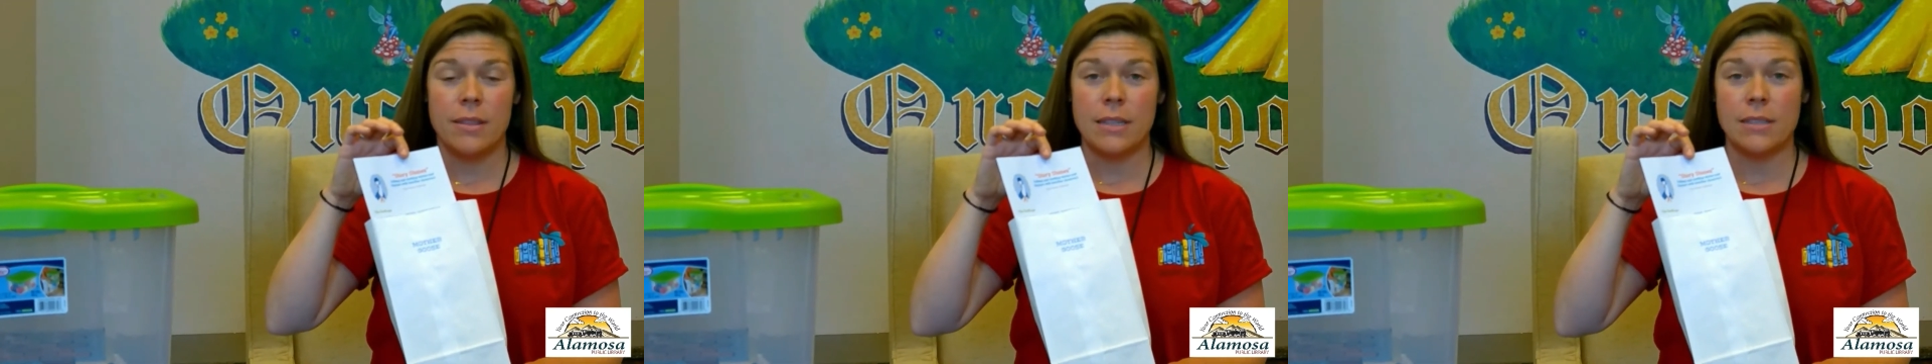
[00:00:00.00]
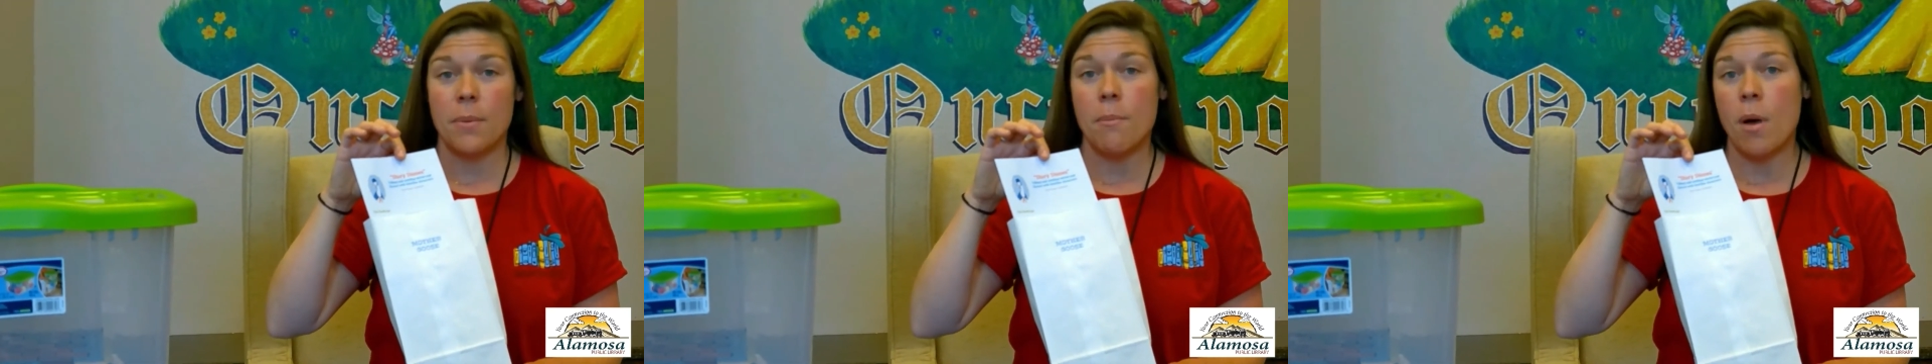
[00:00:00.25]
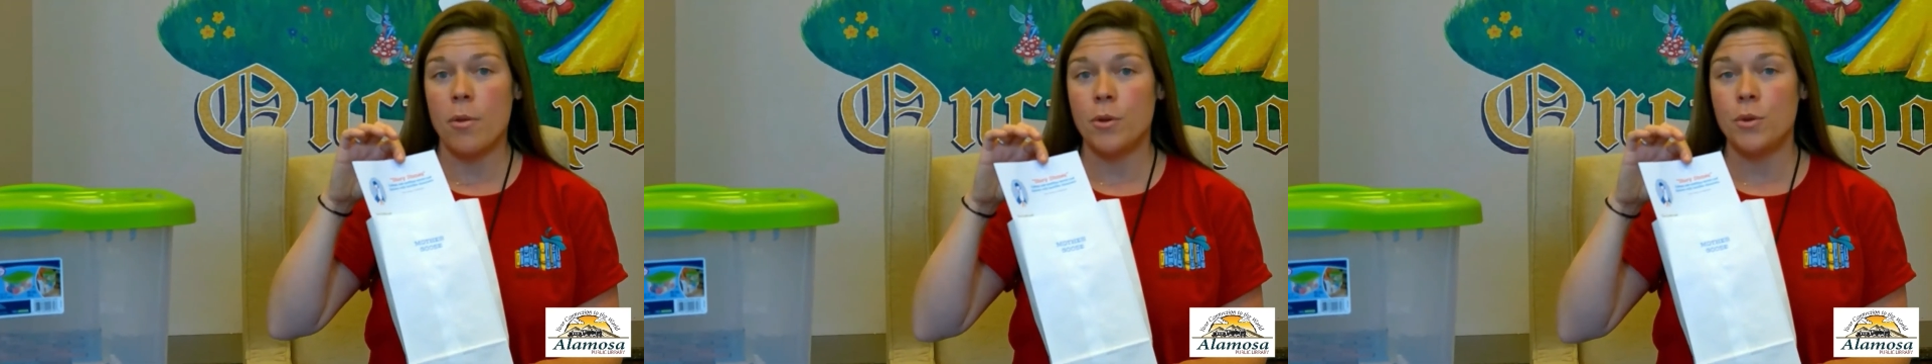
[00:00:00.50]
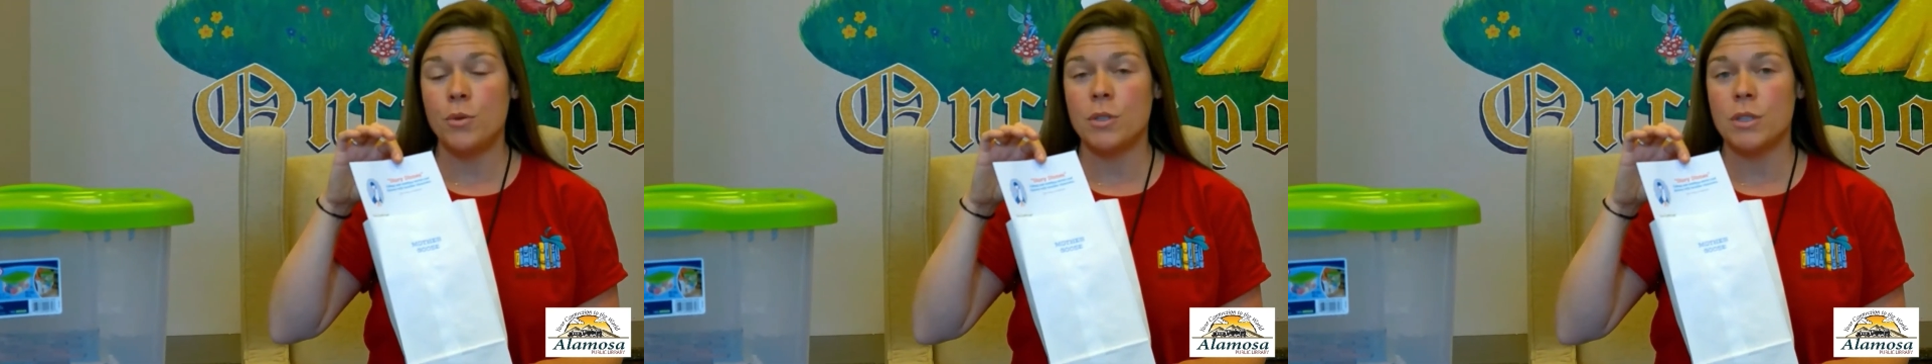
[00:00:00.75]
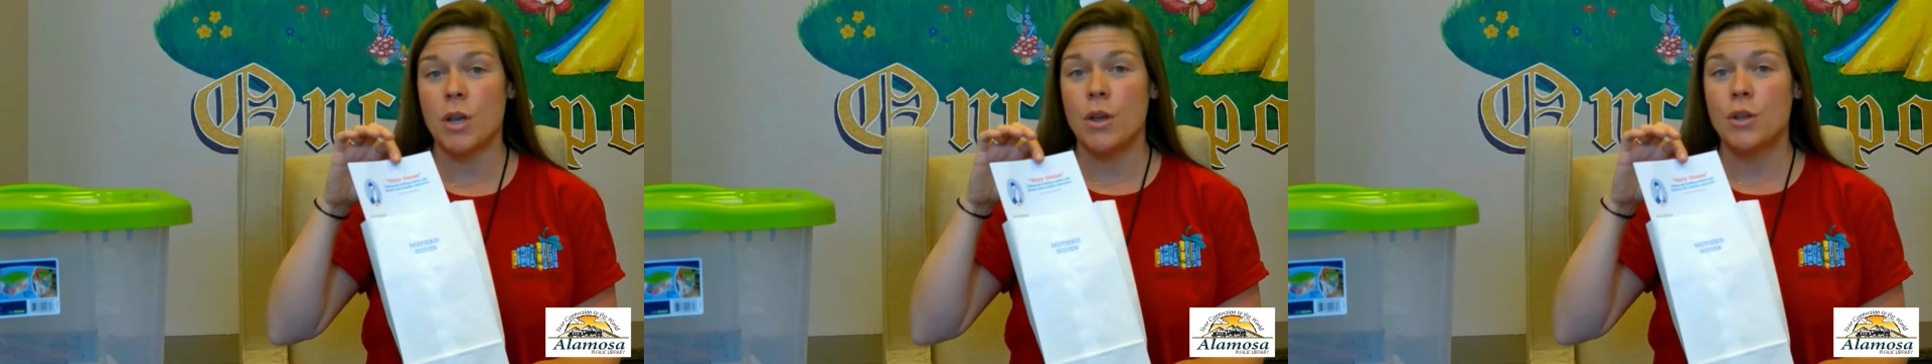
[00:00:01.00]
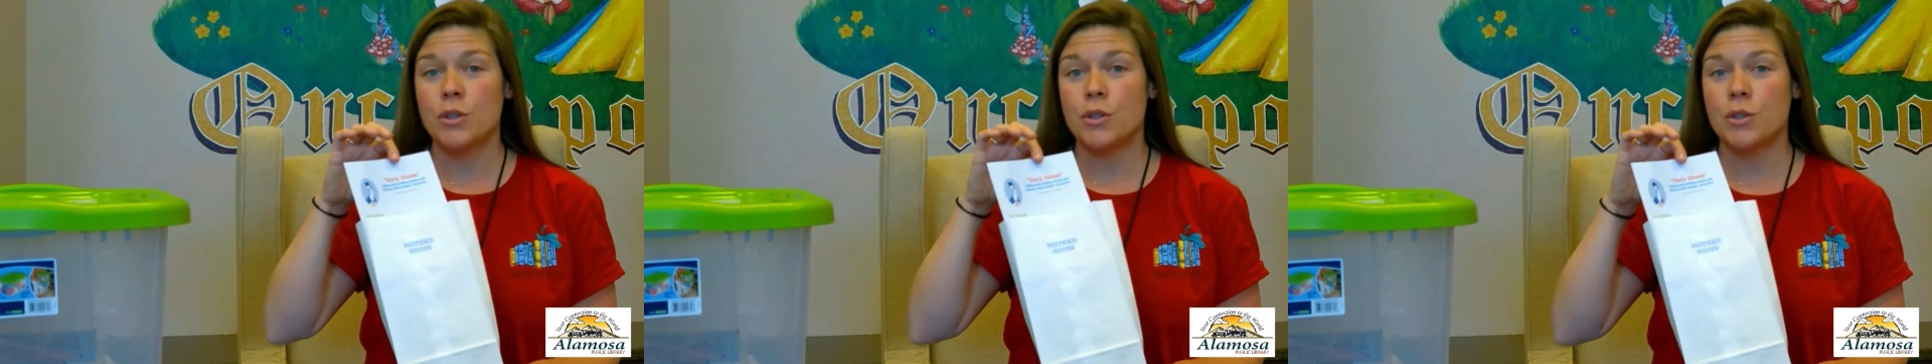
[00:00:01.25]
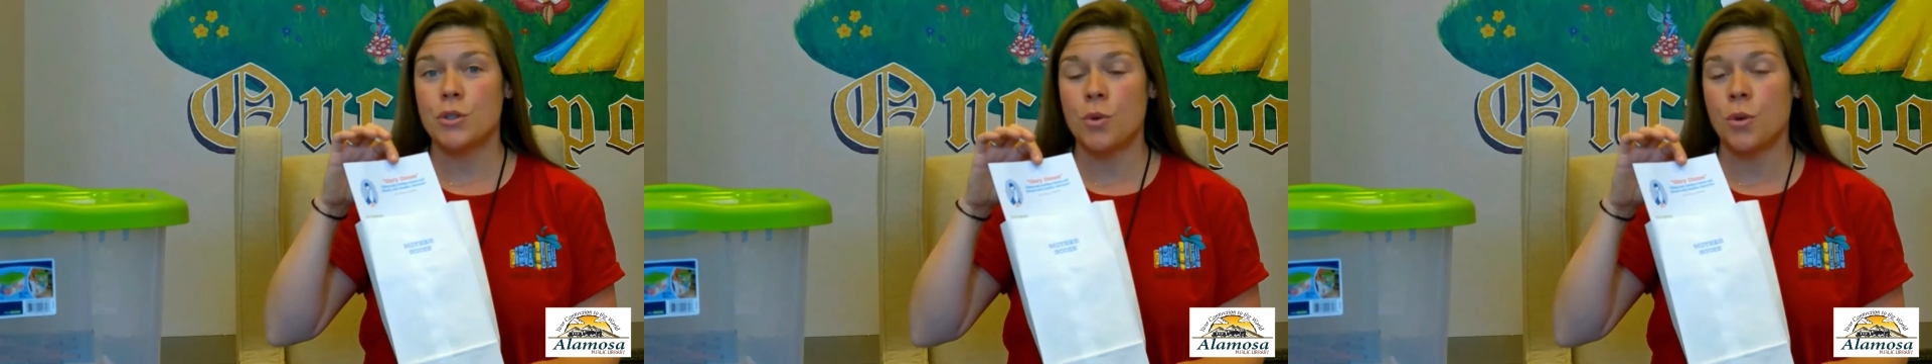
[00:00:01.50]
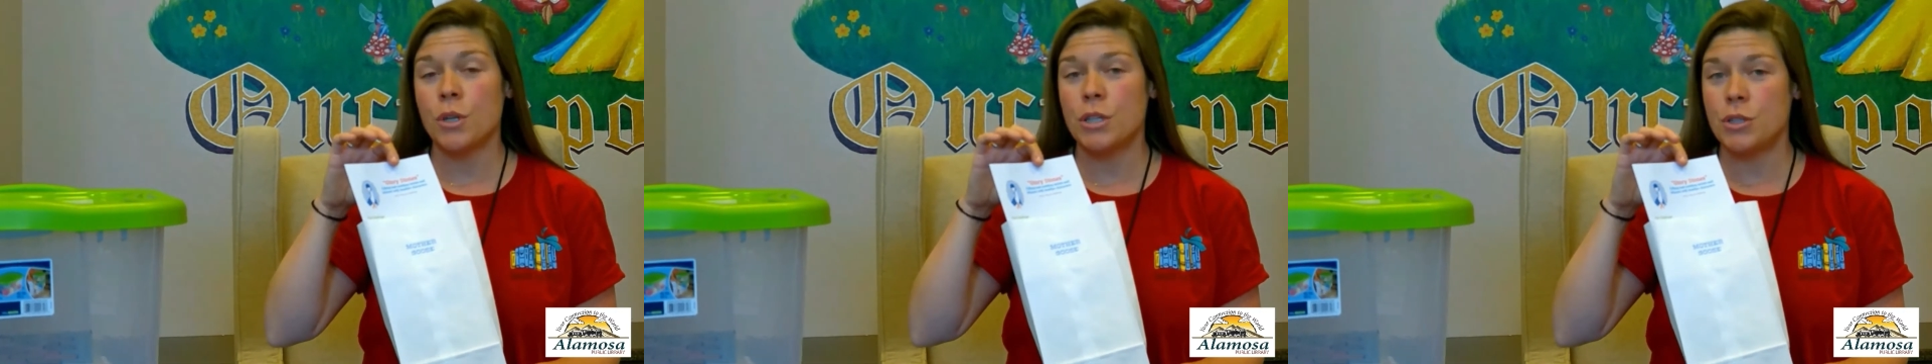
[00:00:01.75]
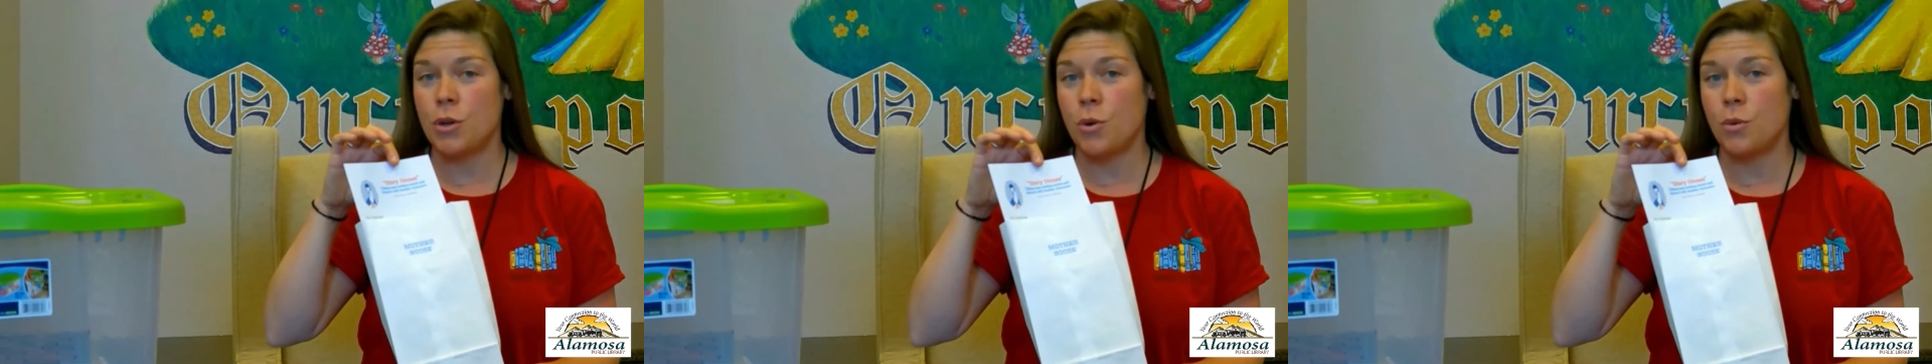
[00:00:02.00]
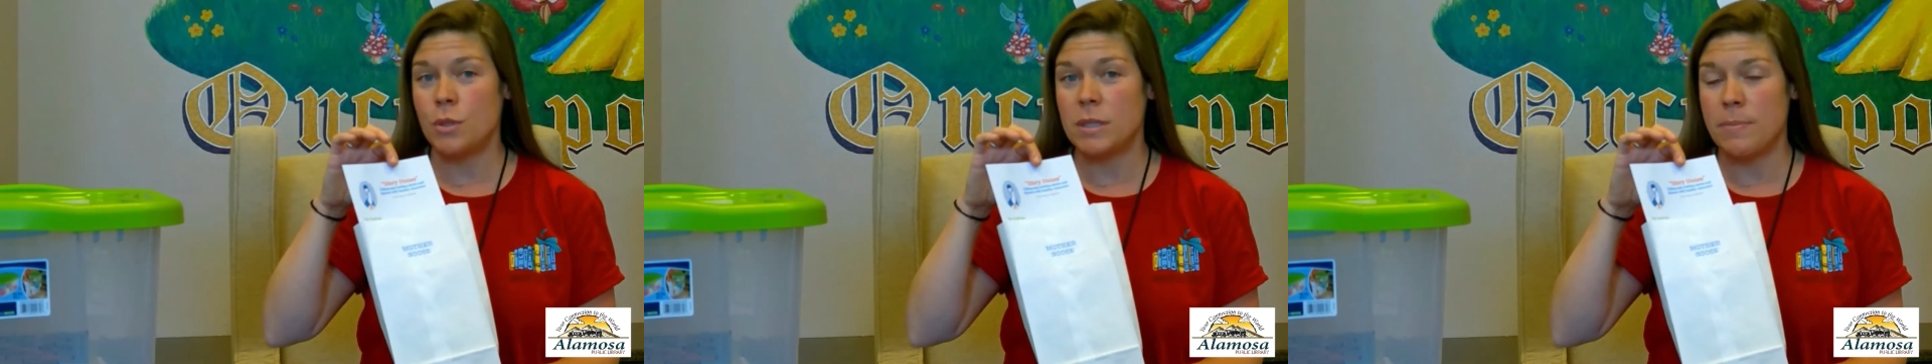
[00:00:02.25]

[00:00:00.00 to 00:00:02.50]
that's the Mother Goose Story Stones